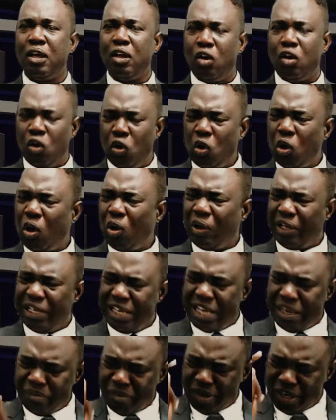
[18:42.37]
Lord,
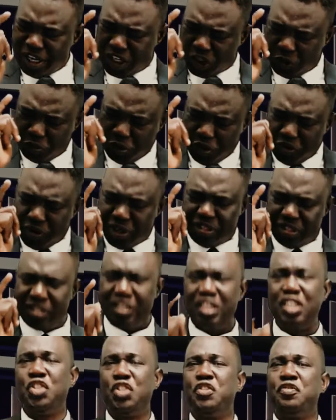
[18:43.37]
let me experience
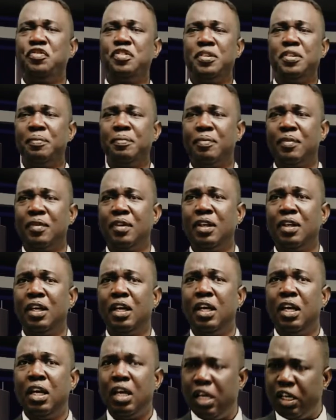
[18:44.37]
this shift.
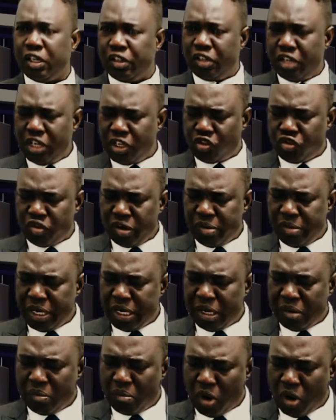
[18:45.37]
This
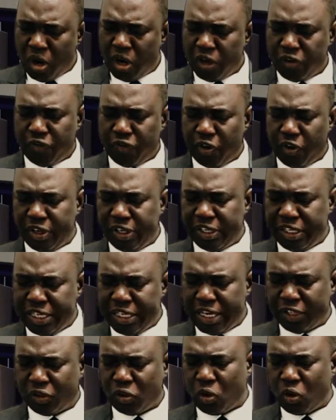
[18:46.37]
remaining month for the
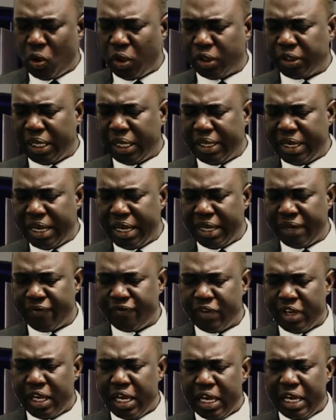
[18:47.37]
year to come to an end,
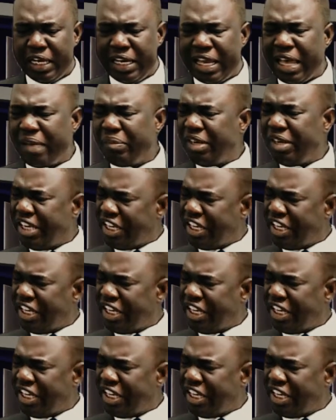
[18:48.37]
let me